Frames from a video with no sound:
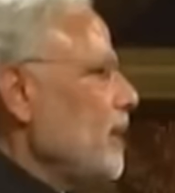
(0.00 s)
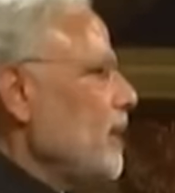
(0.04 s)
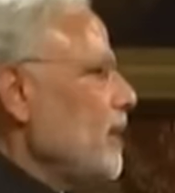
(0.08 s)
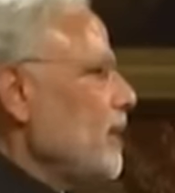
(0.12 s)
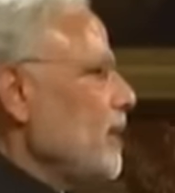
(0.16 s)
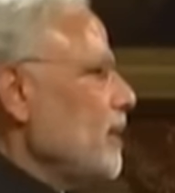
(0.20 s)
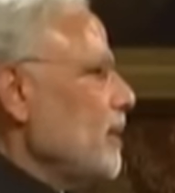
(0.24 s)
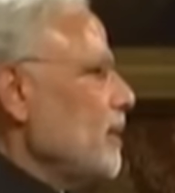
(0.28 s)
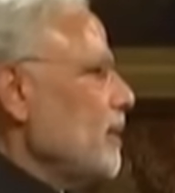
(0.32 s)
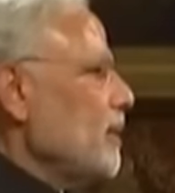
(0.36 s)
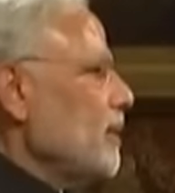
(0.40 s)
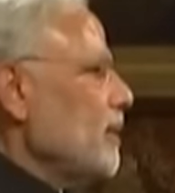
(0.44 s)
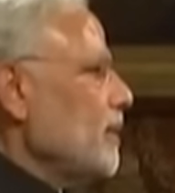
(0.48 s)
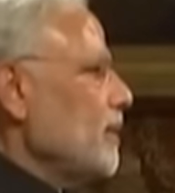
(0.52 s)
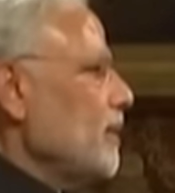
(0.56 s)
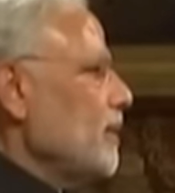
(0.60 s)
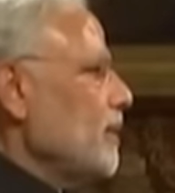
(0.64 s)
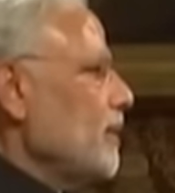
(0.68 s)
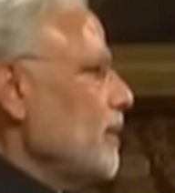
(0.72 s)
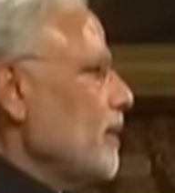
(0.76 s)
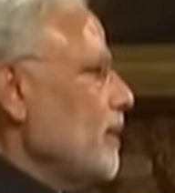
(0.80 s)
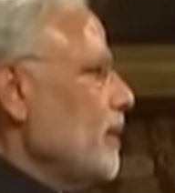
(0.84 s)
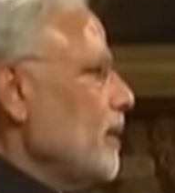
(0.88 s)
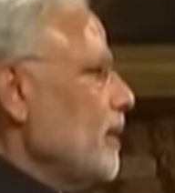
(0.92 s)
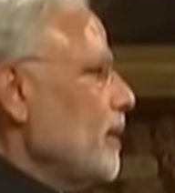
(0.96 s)
me
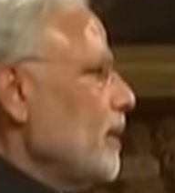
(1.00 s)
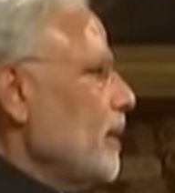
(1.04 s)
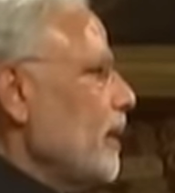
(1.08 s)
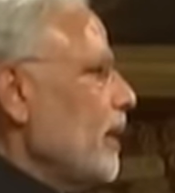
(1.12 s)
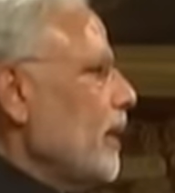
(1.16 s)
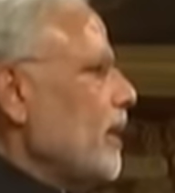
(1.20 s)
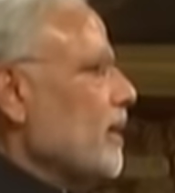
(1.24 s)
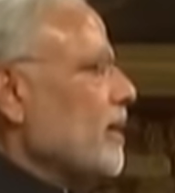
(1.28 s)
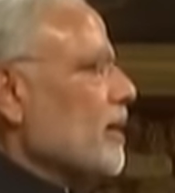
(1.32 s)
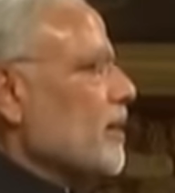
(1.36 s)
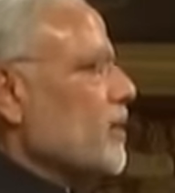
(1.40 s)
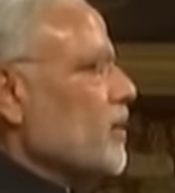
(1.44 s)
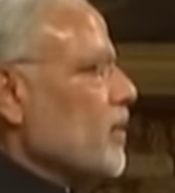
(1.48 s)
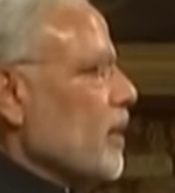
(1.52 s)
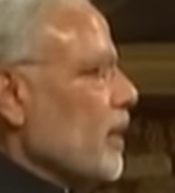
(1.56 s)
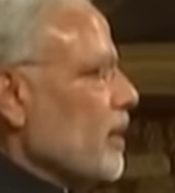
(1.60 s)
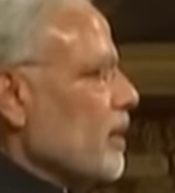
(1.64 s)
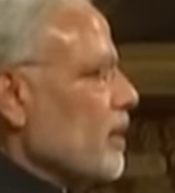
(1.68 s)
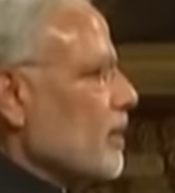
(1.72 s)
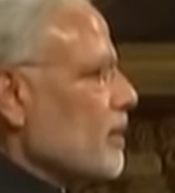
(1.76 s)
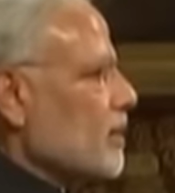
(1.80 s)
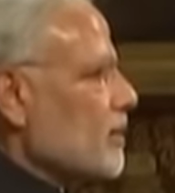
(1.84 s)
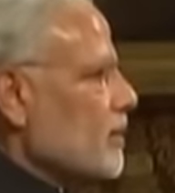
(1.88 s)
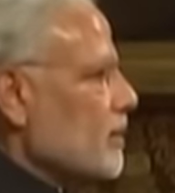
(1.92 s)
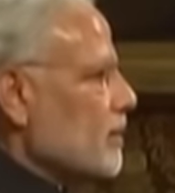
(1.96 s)
at the
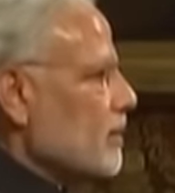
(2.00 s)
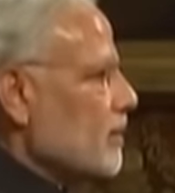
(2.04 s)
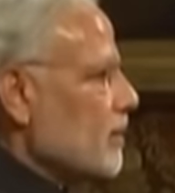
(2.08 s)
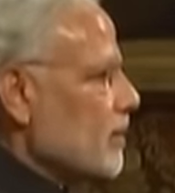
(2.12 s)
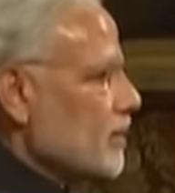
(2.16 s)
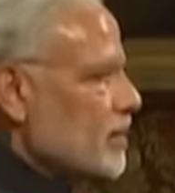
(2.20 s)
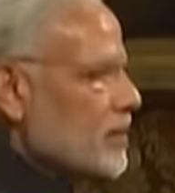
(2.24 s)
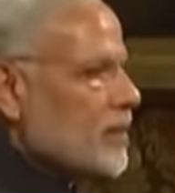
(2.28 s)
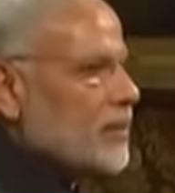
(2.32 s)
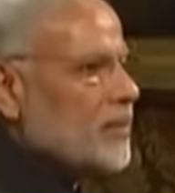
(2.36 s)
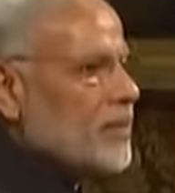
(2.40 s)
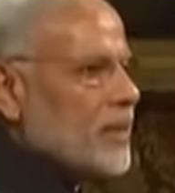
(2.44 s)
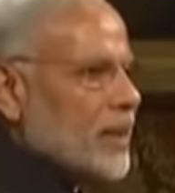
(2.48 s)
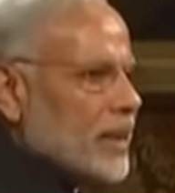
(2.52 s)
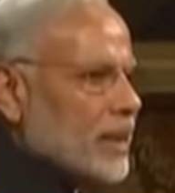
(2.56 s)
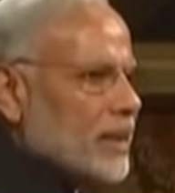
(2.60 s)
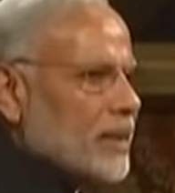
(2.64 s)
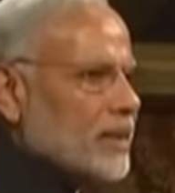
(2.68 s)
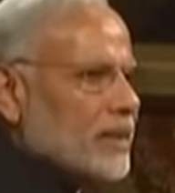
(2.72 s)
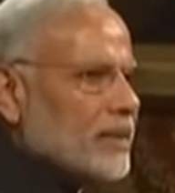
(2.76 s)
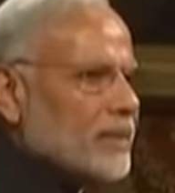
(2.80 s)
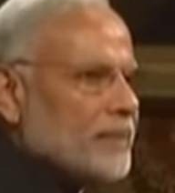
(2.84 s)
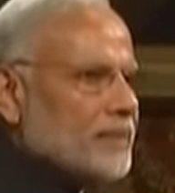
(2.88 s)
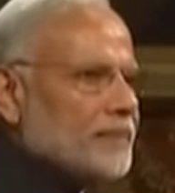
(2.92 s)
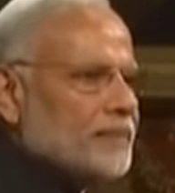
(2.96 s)
Chequers this evening.